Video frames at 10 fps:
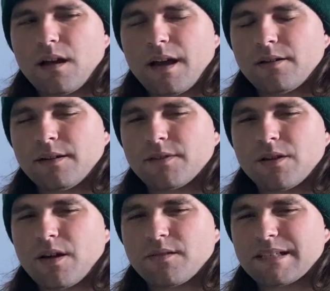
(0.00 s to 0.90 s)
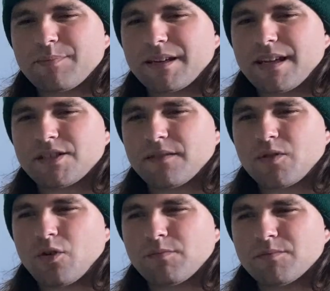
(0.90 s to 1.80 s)
I don't even know how to explain that
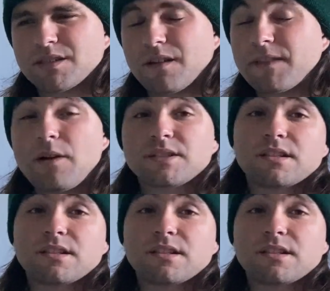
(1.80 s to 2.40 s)
Jeff Goldblum stuff. That was